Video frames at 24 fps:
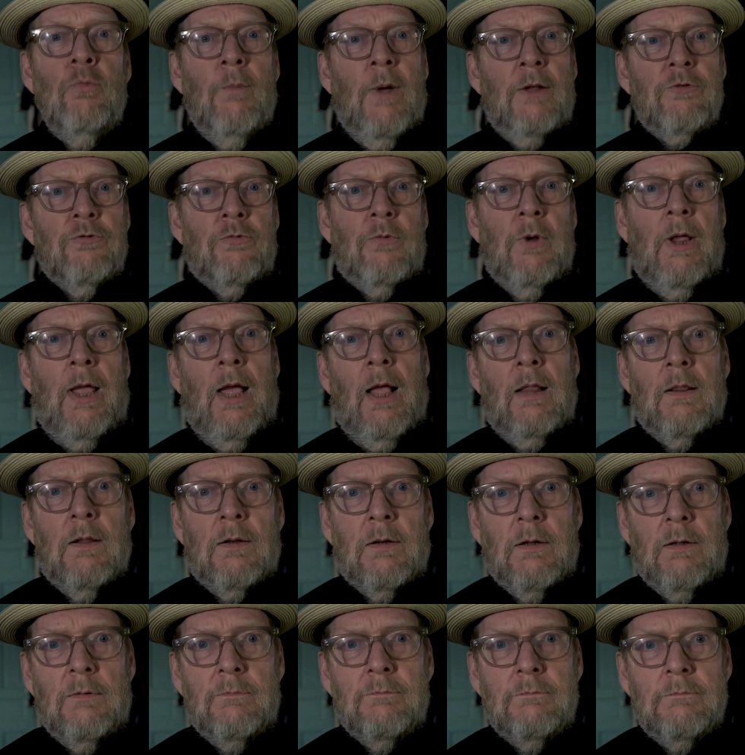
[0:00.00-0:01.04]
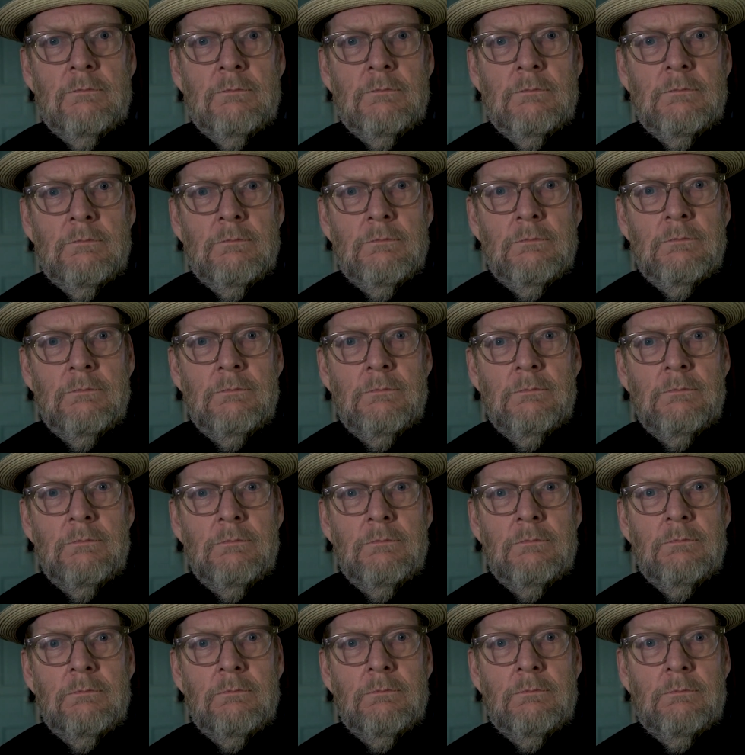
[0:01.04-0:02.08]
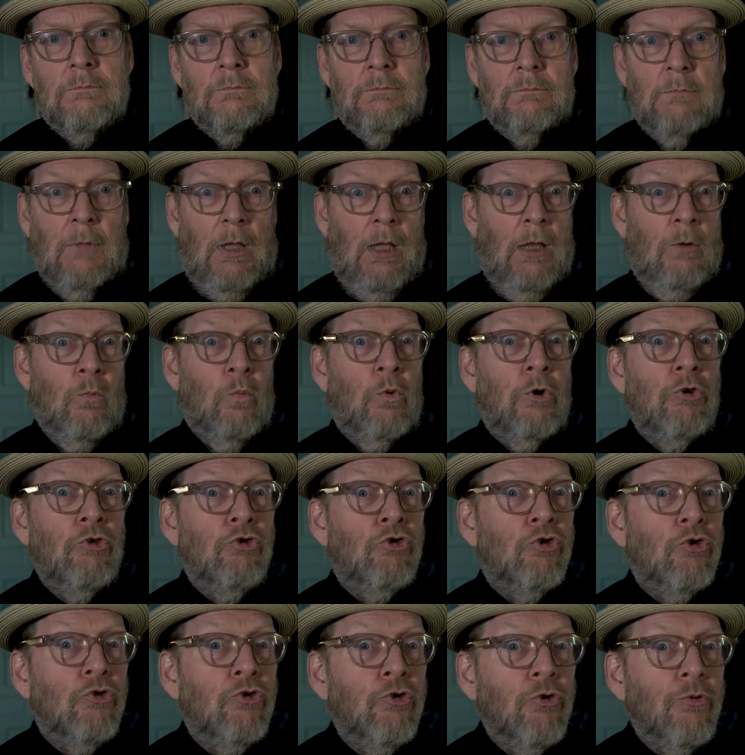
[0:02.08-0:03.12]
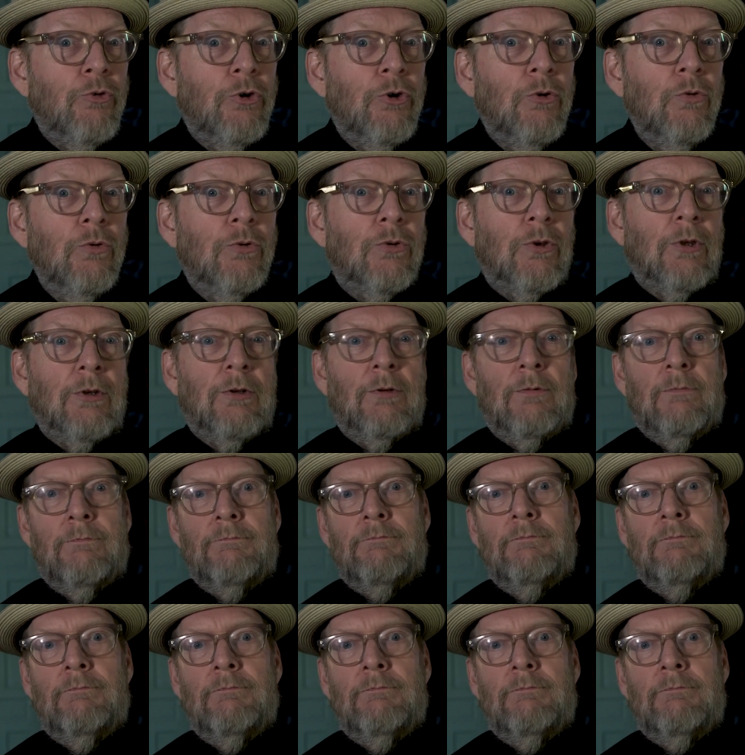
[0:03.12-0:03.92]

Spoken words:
much reality? And when should you use it?